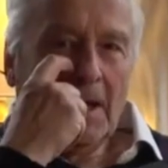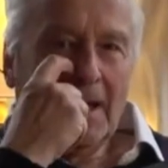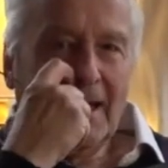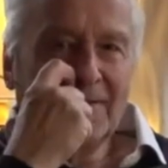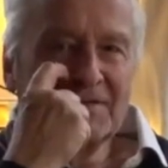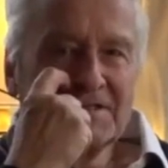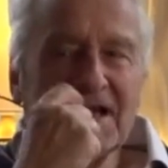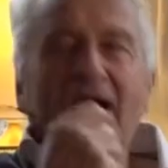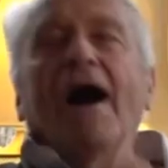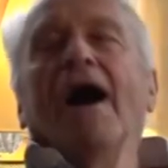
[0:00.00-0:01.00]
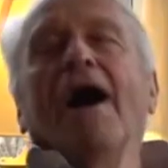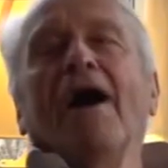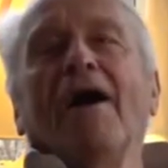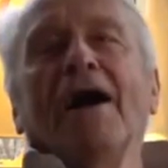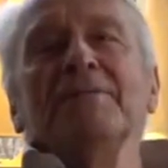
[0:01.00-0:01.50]
and we say,
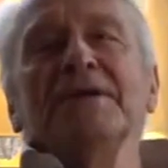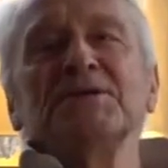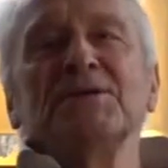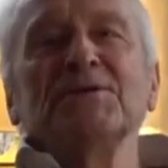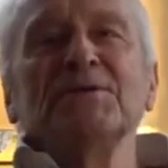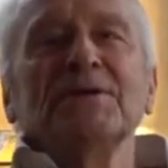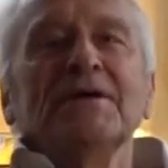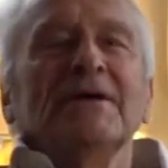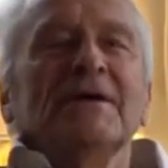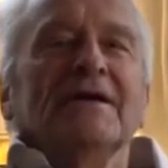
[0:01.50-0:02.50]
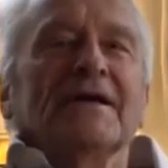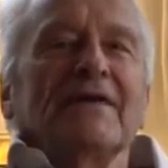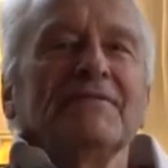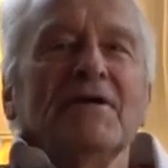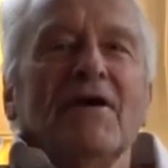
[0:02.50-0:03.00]
oh, I miss you, can
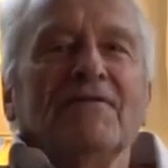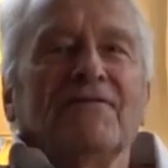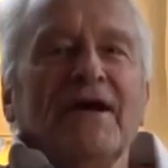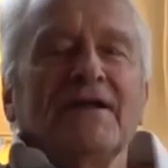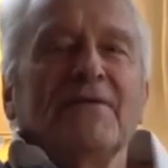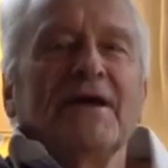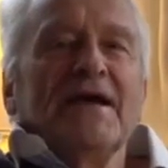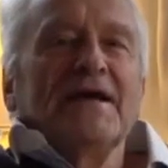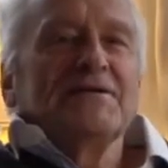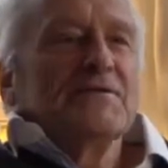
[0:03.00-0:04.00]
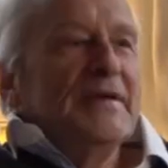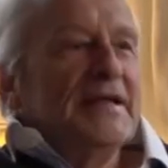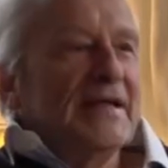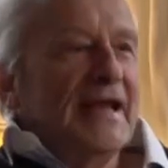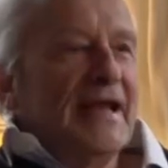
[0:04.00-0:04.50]
we not find a way to meet
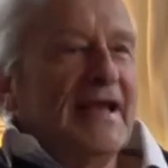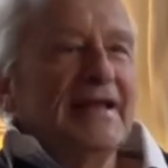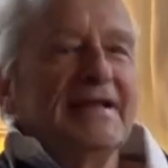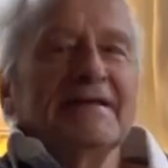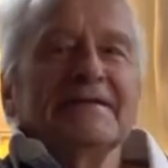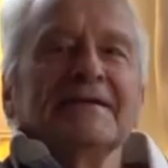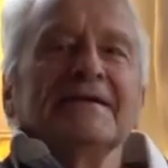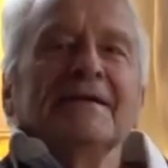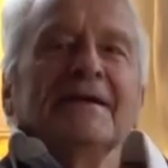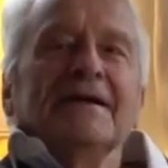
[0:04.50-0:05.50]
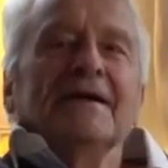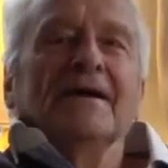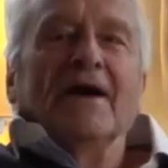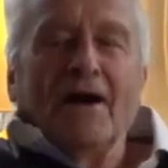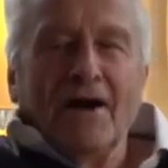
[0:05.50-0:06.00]
again? And
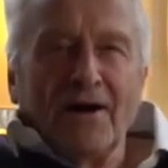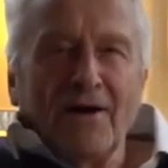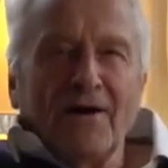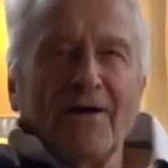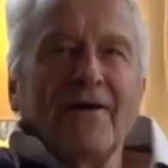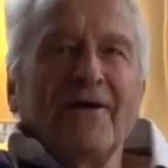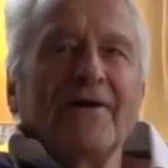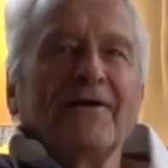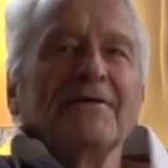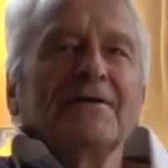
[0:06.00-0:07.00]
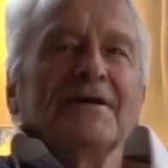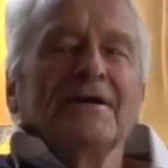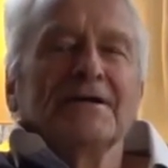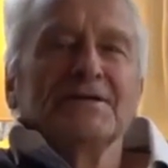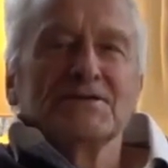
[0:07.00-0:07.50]
oh,
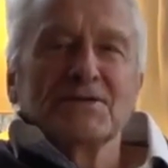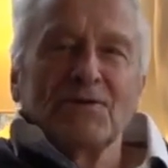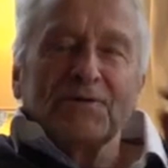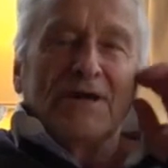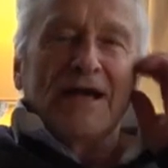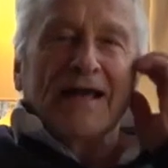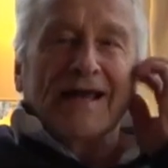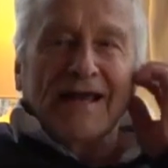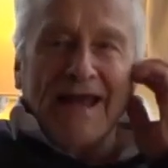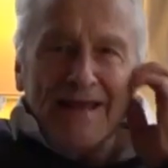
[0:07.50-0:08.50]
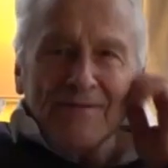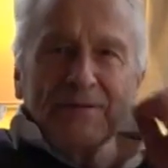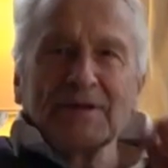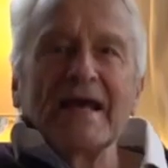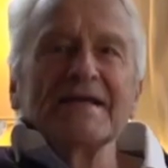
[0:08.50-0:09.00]
so again we
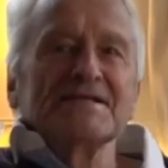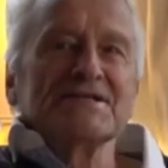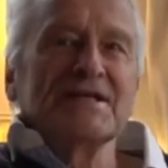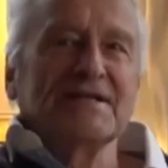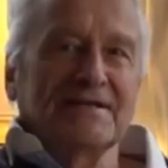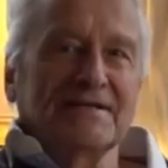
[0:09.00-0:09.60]
can sit